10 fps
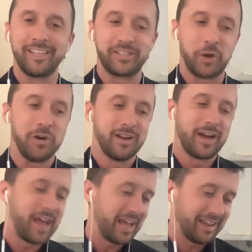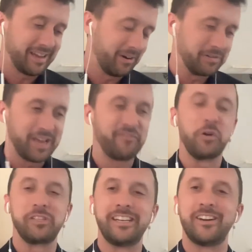So, if
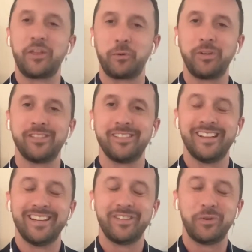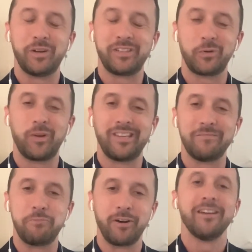folks need another reason to read the
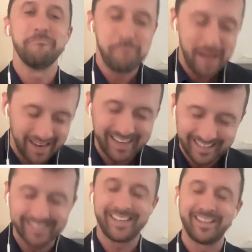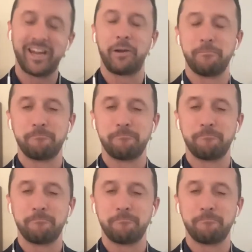book, Ben is in there.